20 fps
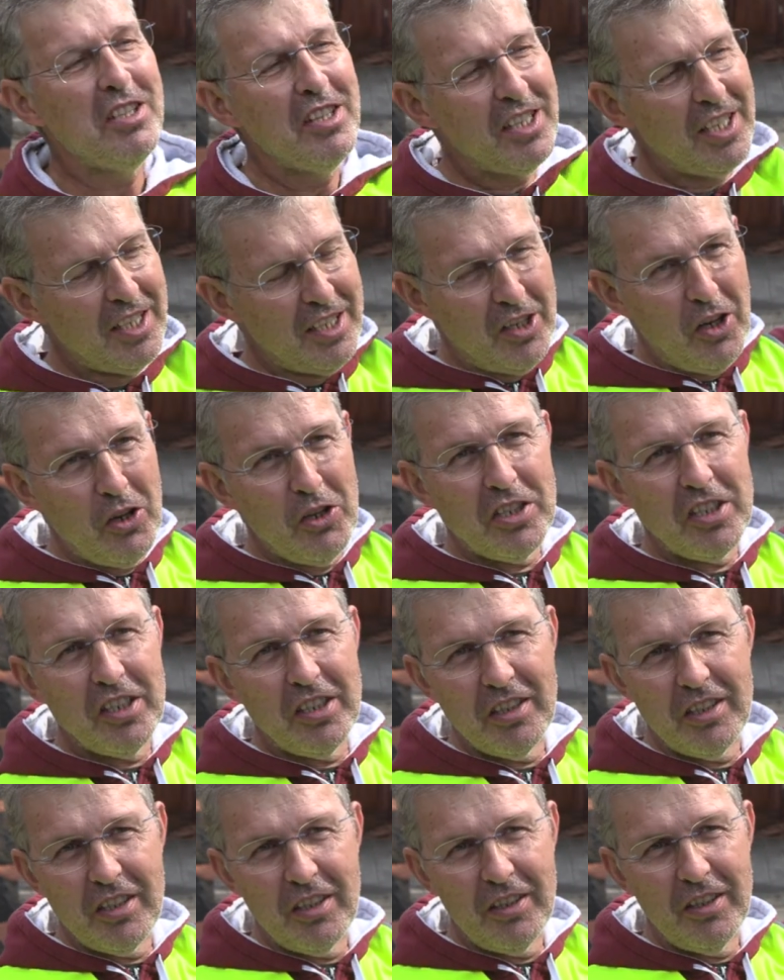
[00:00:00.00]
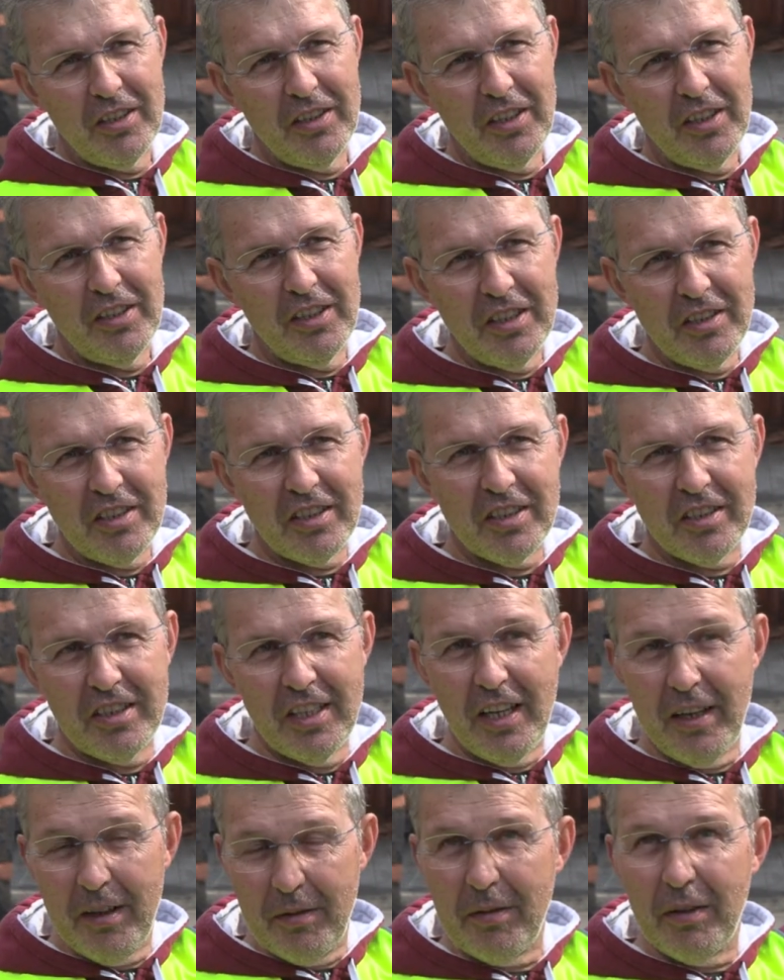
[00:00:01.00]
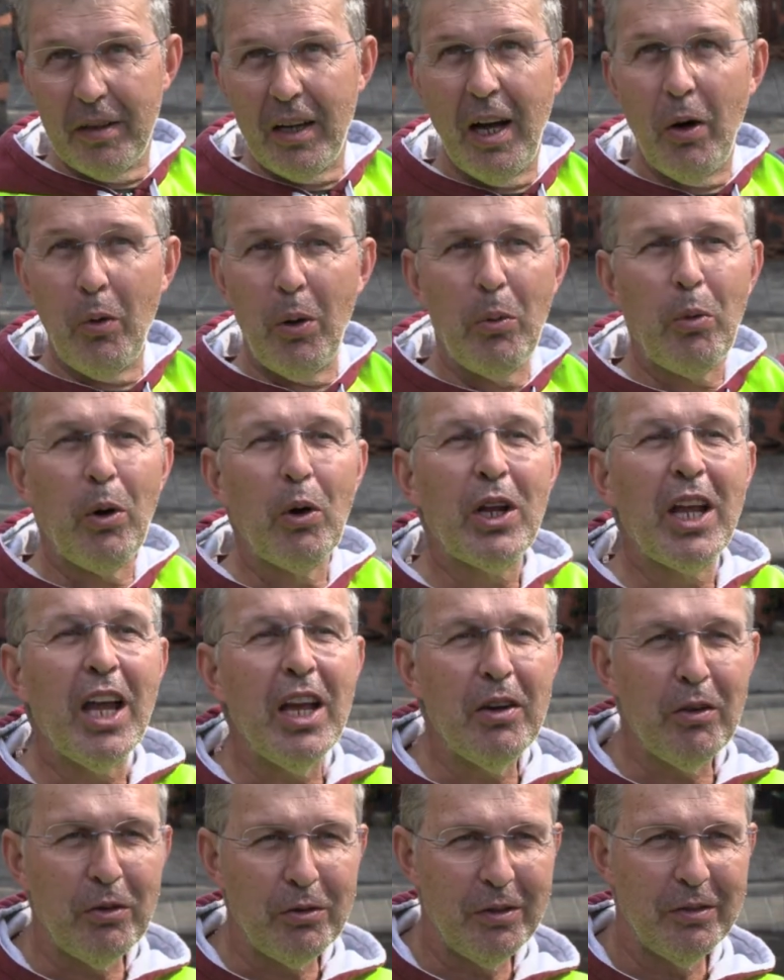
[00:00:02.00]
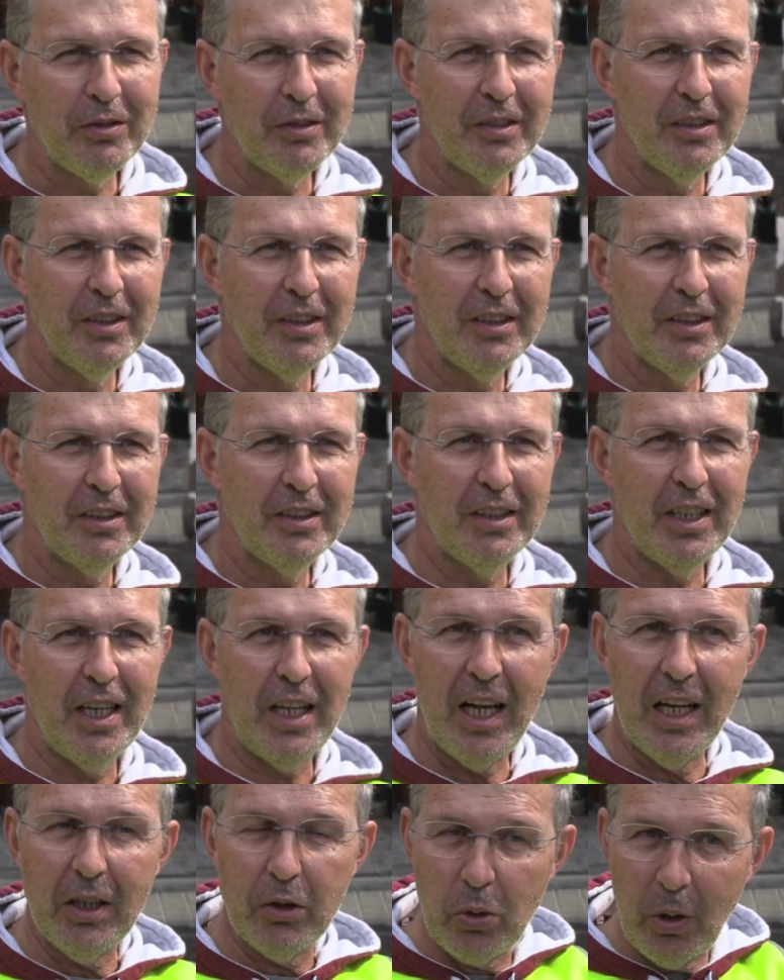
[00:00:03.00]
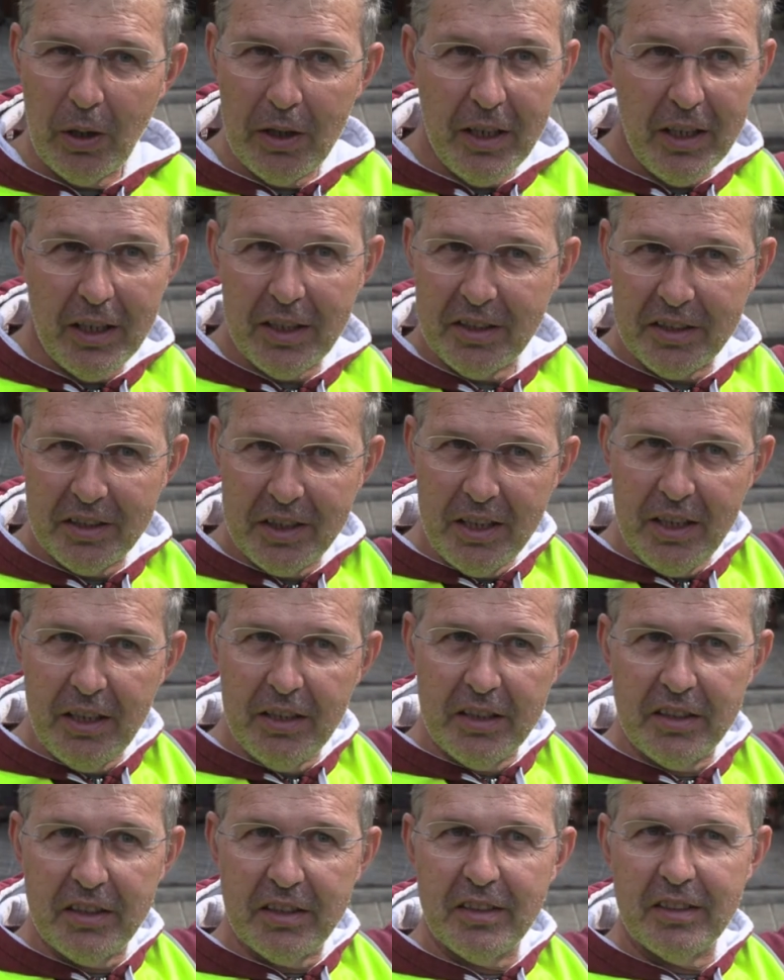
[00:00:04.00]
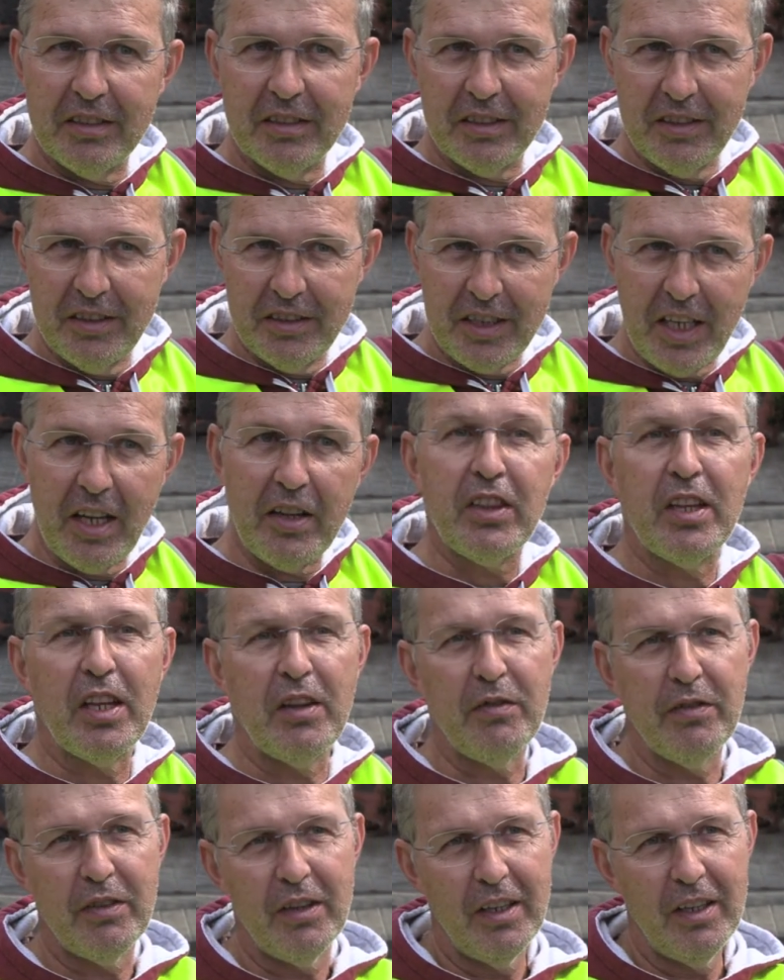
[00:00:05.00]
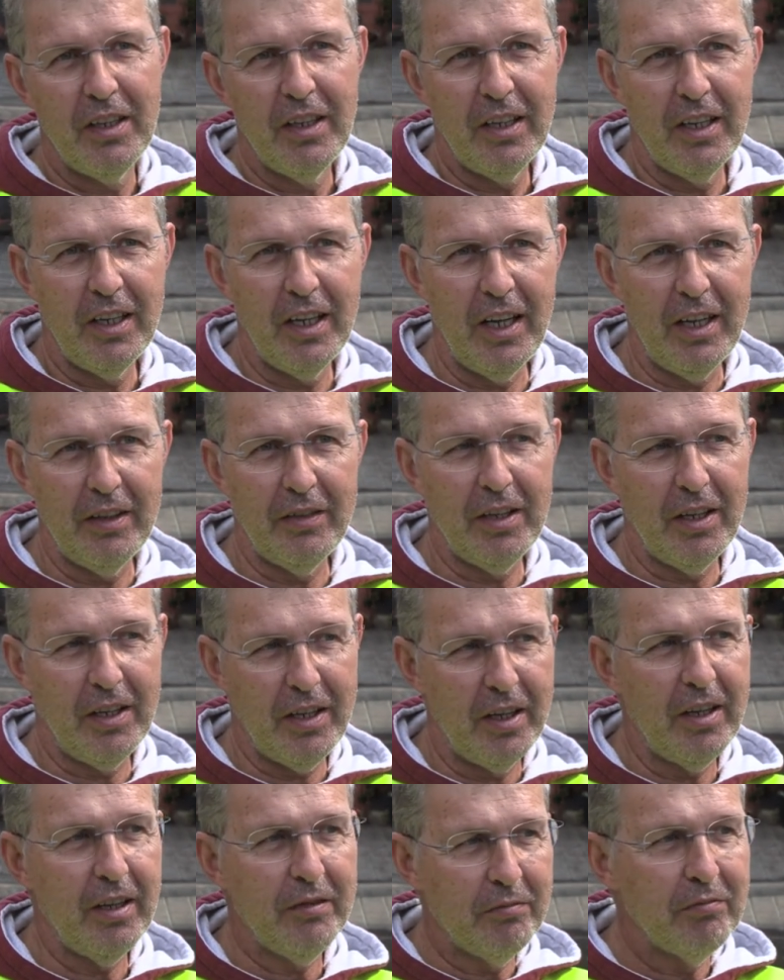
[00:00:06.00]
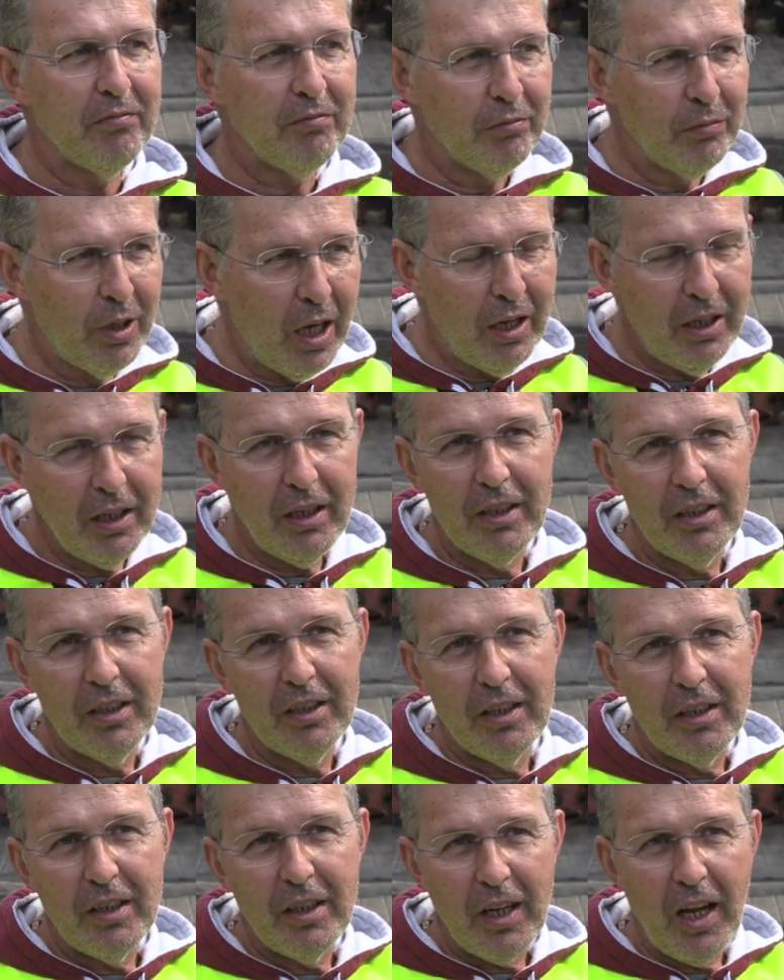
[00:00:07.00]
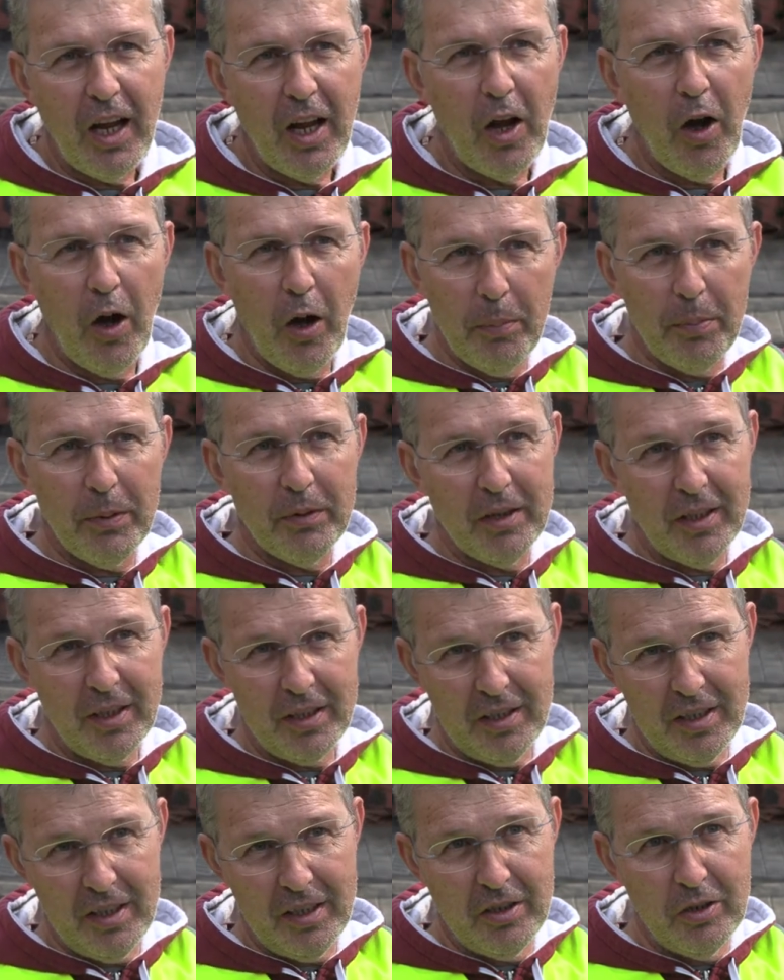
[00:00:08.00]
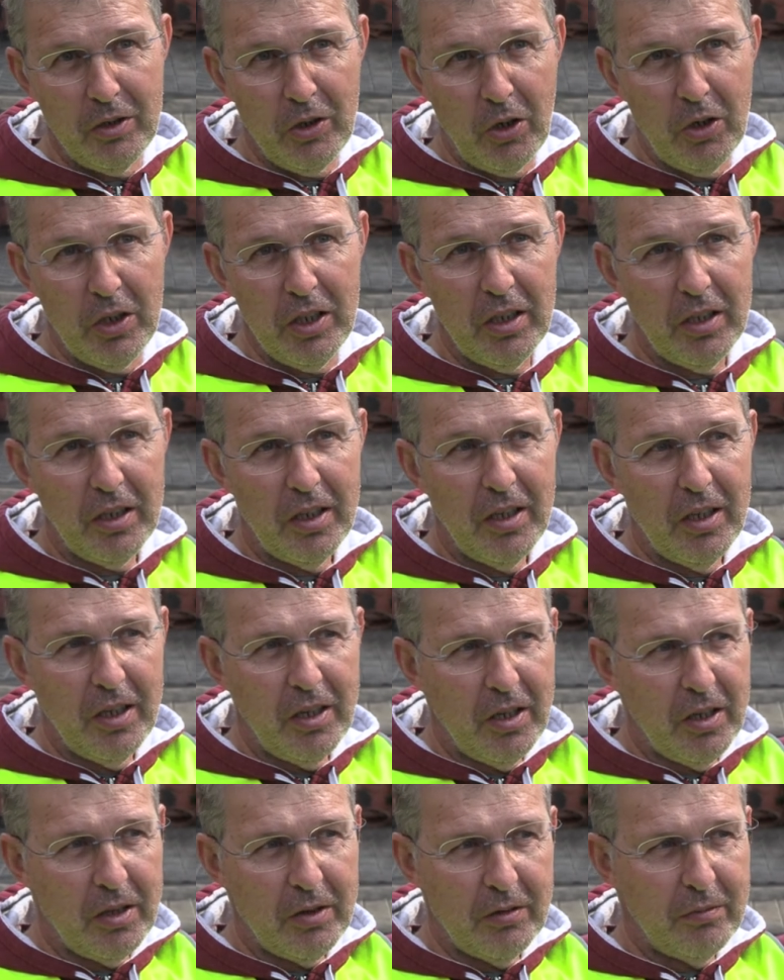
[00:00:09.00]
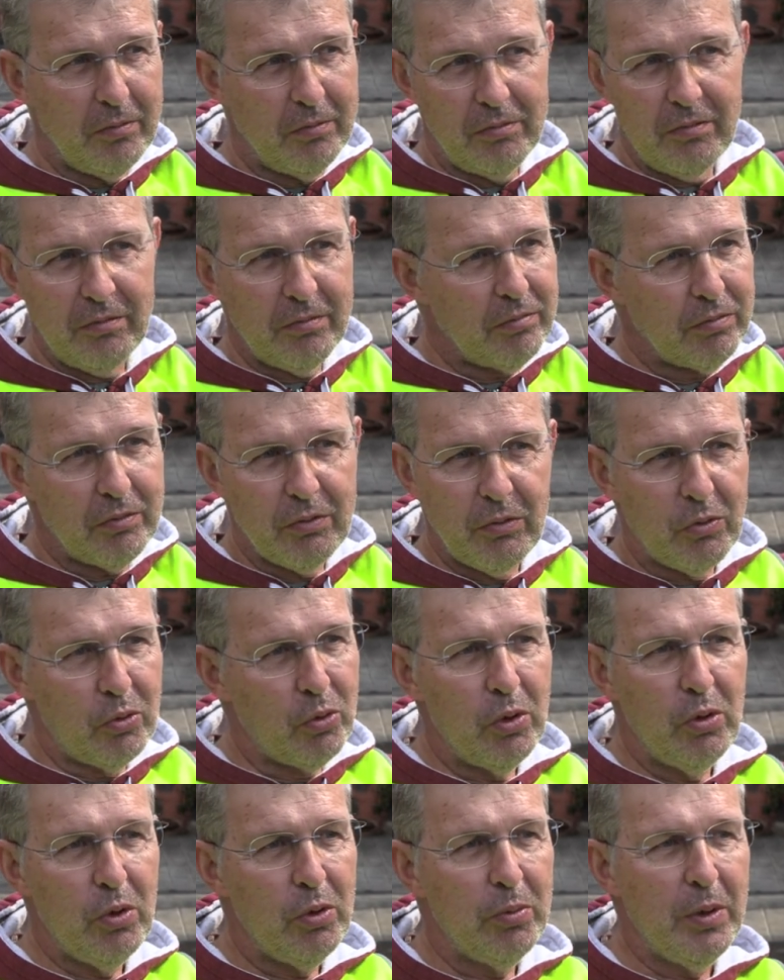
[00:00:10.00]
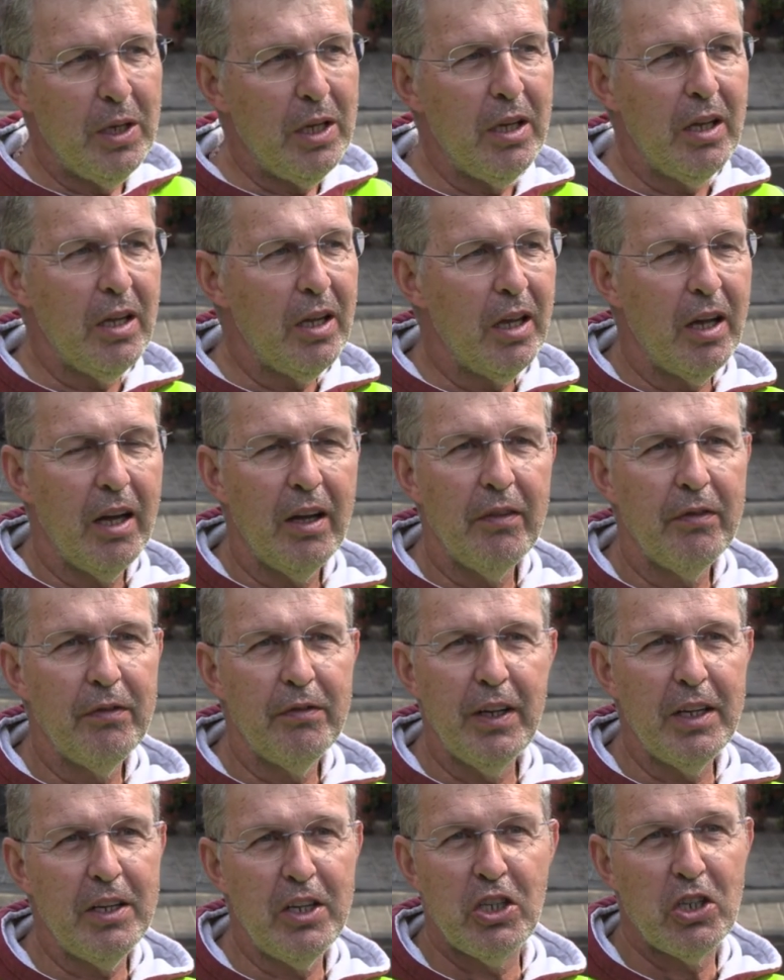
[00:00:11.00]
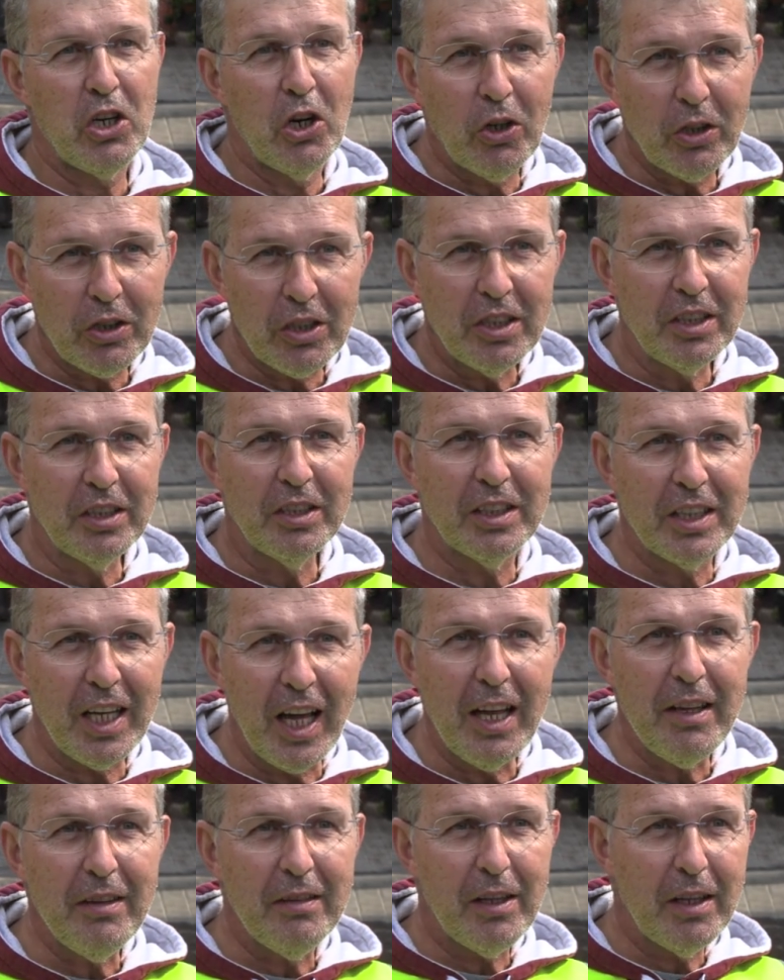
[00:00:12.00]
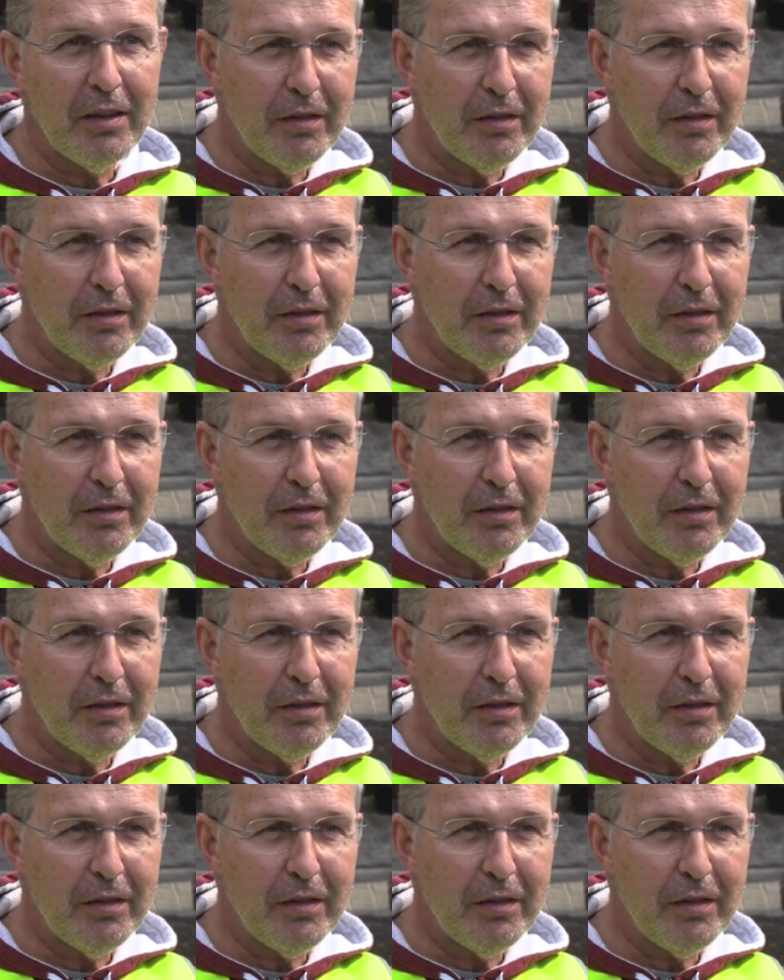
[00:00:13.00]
it that noisy? This is the our volcano. Actually, still is is active, and uh, well, I hope that this noise will be uh, very short in time